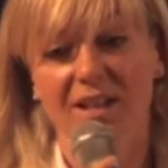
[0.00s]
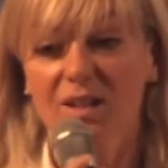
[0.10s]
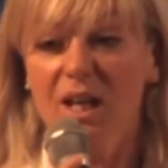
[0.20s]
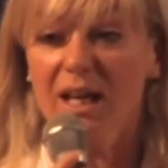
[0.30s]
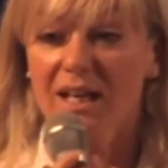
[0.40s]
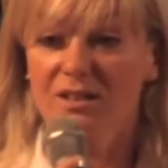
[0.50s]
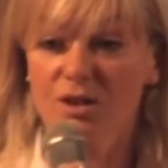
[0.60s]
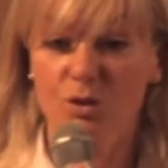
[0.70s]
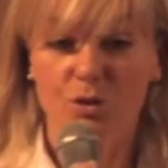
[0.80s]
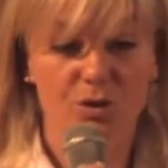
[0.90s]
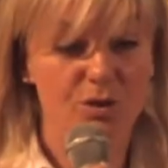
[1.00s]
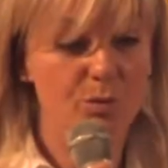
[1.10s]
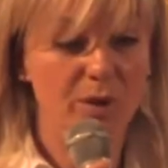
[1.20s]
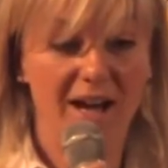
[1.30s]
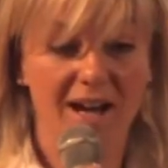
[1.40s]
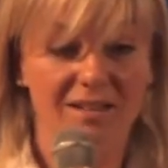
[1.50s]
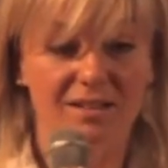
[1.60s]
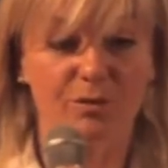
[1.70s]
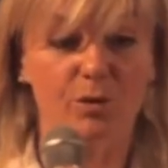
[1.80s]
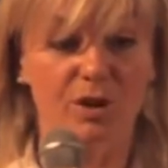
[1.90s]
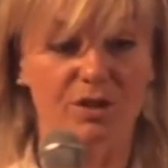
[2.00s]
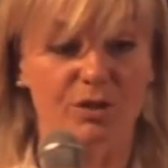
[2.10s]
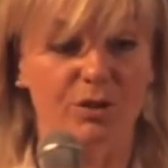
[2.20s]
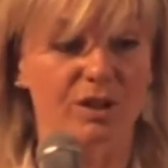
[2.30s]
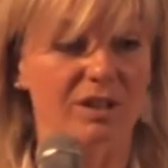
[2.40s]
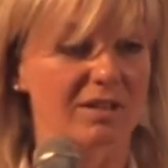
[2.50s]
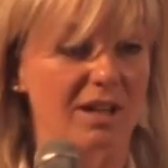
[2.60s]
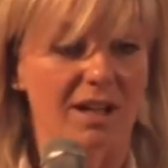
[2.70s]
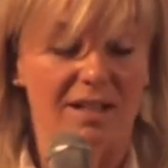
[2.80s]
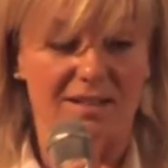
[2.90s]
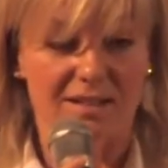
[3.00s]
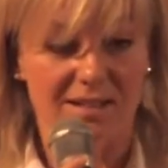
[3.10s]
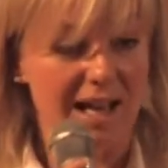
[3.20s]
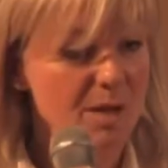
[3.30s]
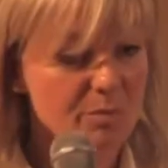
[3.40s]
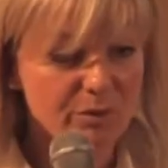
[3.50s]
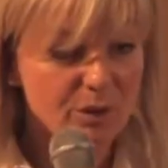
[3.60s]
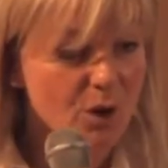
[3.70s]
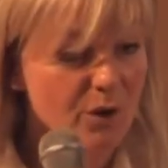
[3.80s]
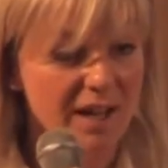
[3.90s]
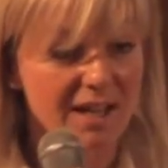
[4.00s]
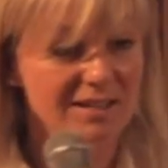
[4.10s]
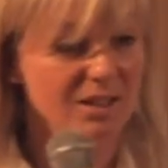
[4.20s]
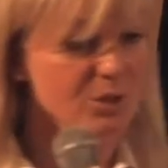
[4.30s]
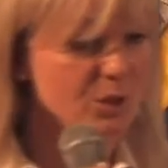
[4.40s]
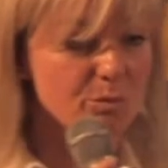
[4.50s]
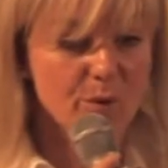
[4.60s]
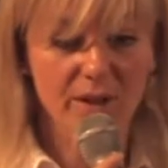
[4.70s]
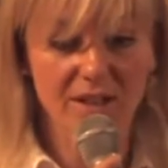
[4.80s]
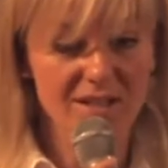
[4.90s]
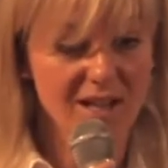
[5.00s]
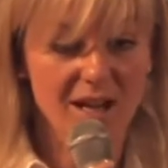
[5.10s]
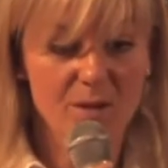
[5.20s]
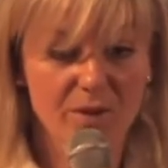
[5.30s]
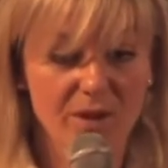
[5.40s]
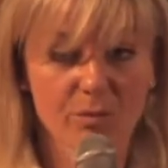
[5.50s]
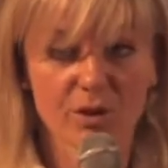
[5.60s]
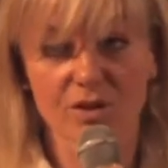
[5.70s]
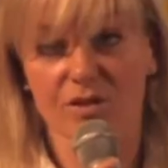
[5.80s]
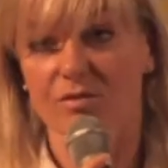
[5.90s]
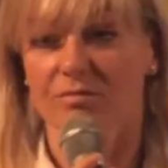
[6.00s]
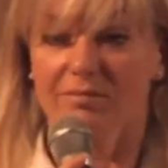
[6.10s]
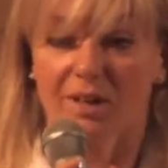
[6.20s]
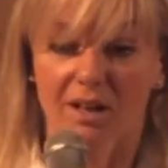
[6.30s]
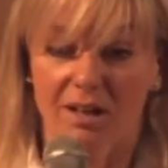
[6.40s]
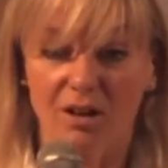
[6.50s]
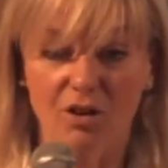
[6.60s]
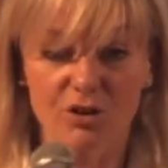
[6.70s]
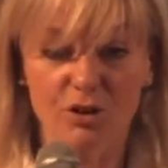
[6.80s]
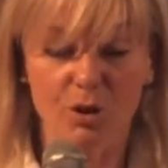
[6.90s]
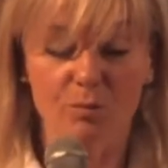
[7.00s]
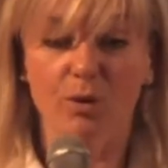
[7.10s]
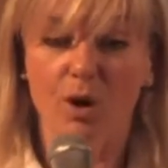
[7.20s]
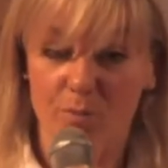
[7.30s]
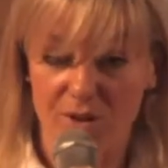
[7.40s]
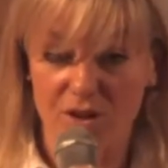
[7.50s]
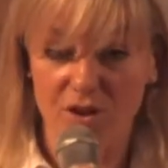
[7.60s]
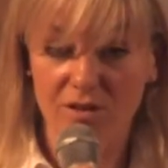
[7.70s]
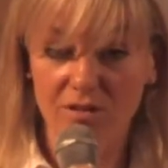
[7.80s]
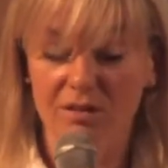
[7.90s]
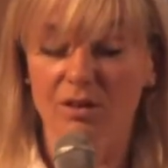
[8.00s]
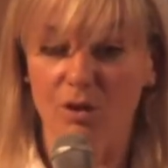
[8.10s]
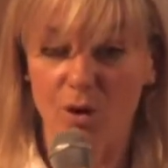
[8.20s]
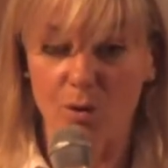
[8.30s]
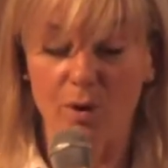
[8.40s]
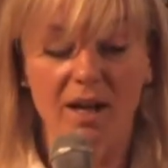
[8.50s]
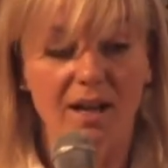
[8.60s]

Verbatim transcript: that institutions would ask for a certain type of laureates at a certain point in time and then we just launch a competition. No,